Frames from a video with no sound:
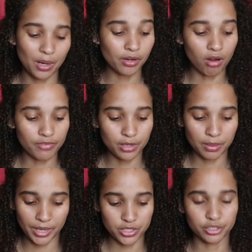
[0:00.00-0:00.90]
but I want to carve out
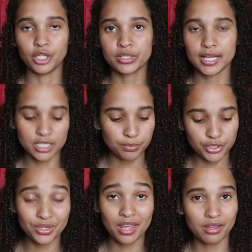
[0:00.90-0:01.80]
my brows so it looks like it's
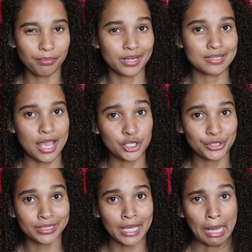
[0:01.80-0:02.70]
put together, but it's
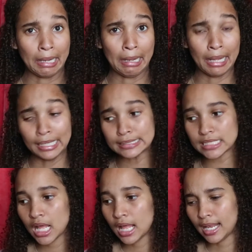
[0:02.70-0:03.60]
actually not.